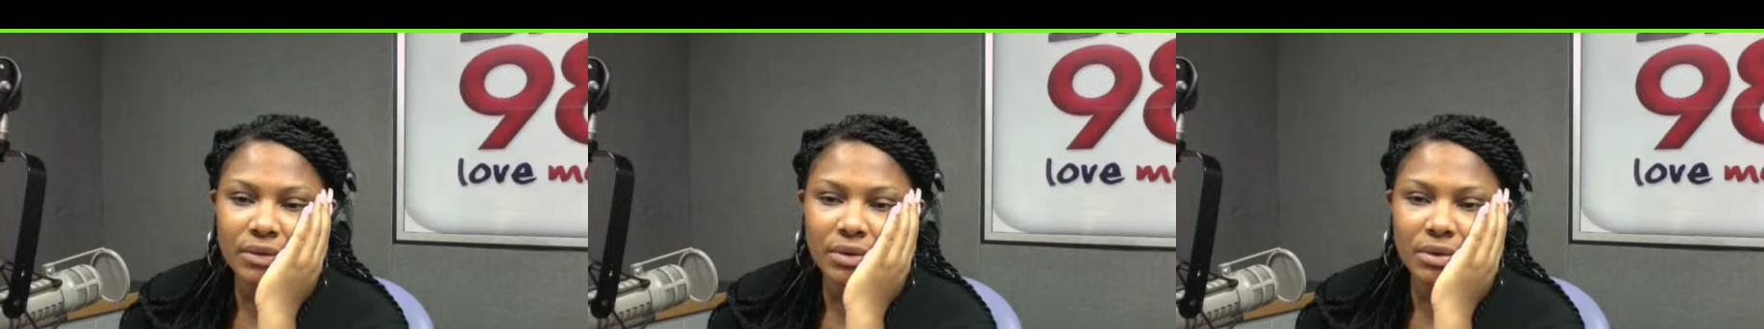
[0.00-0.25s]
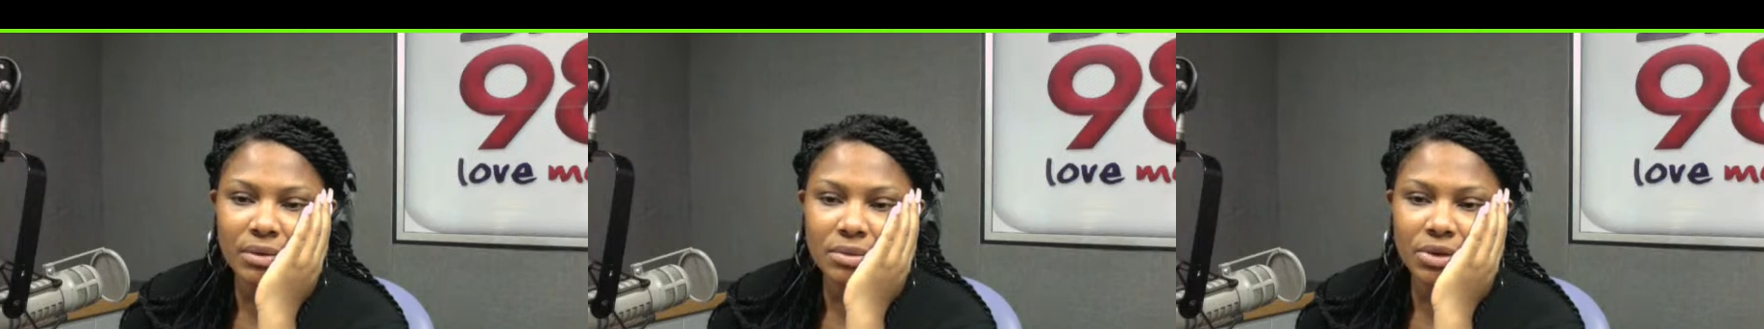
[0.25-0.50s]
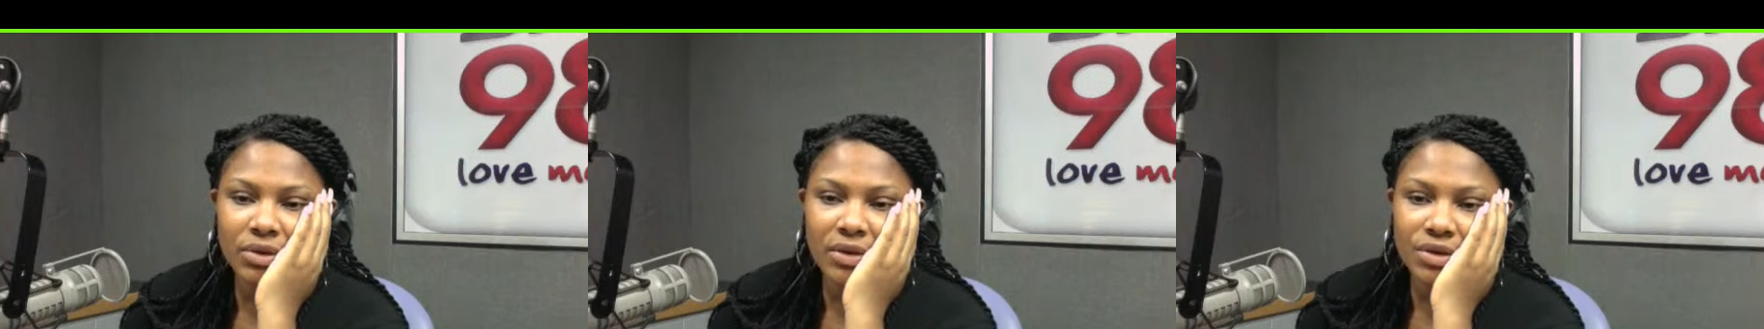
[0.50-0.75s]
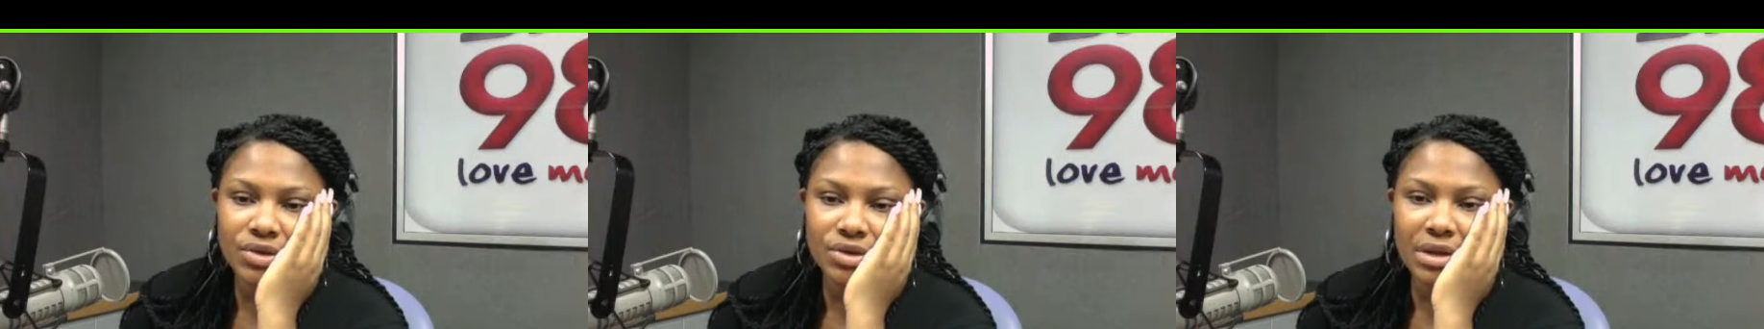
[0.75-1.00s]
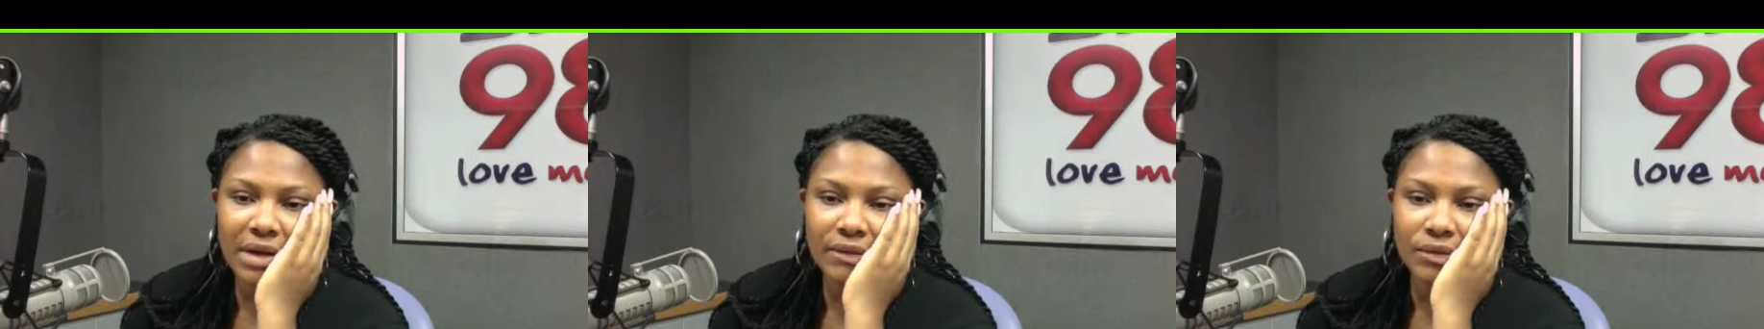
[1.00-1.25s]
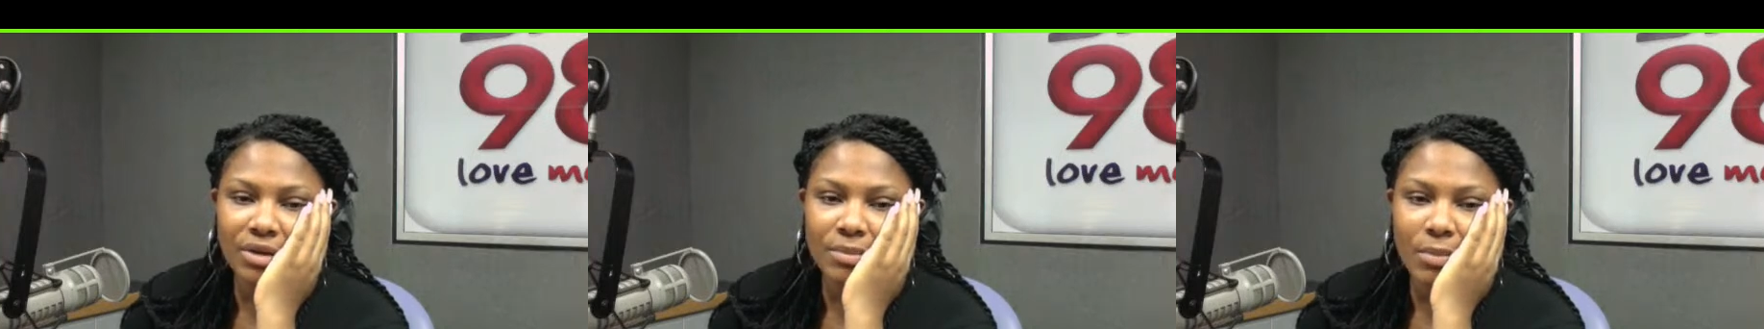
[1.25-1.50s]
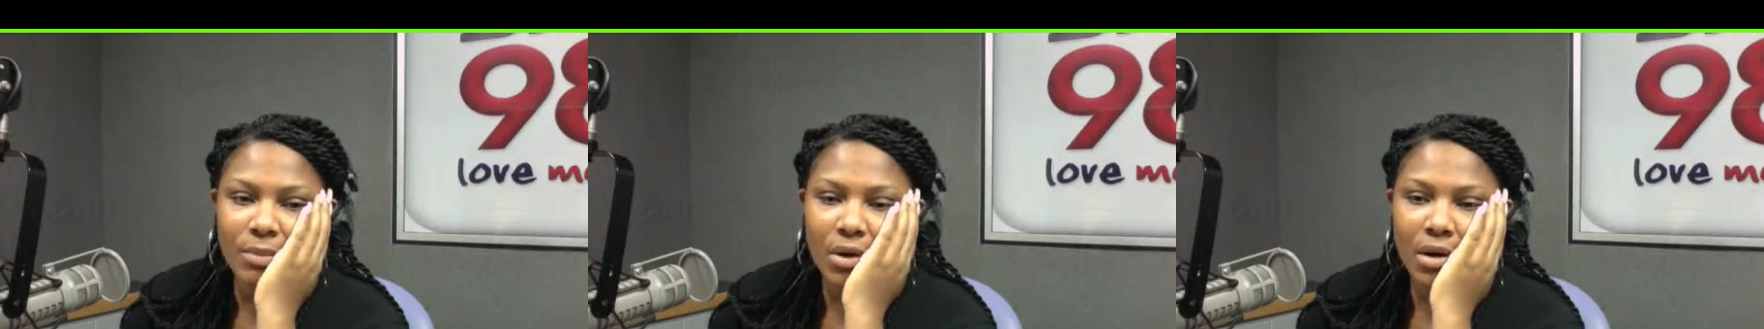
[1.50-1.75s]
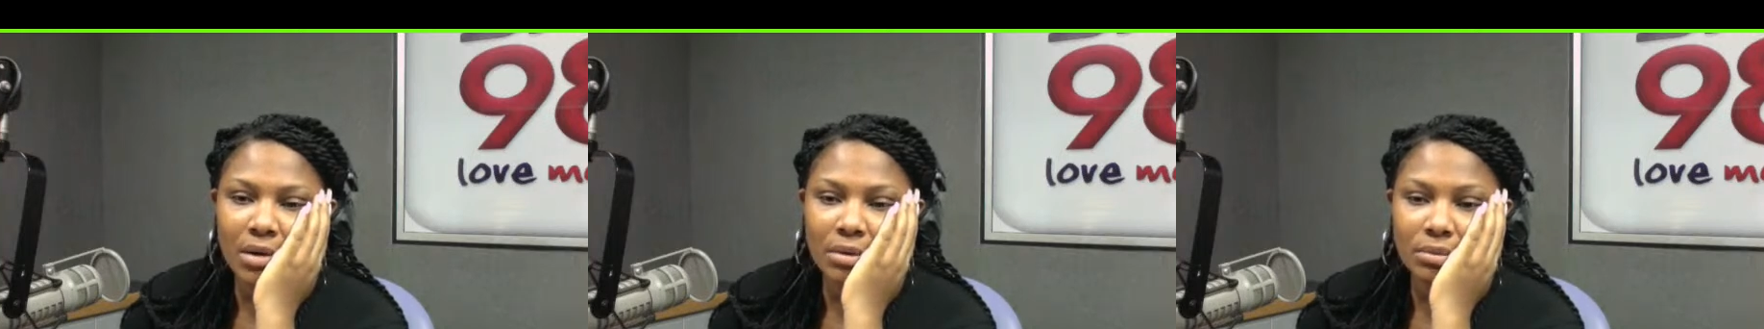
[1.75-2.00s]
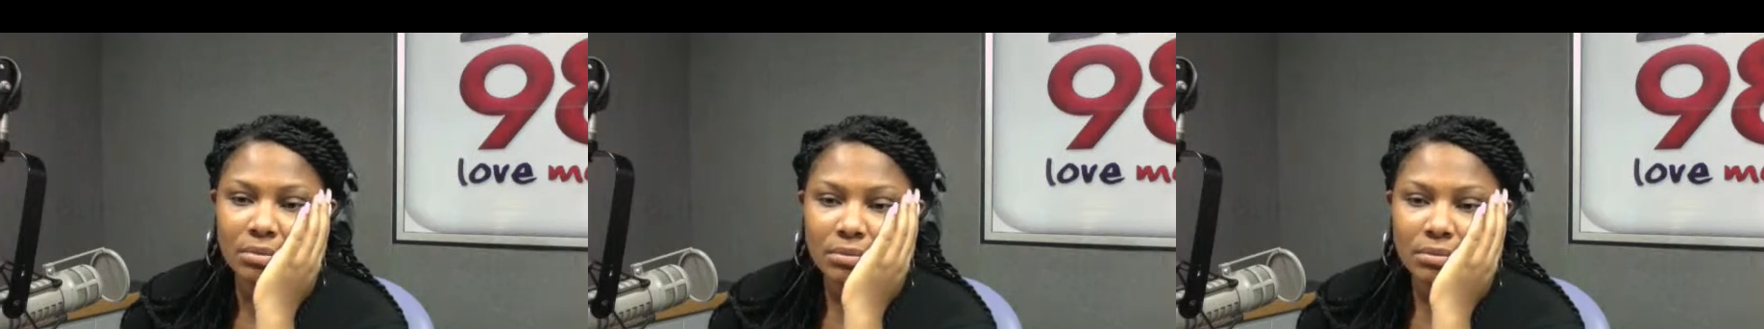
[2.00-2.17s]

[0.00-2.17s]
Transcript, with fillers: You know, do you think she should have done more?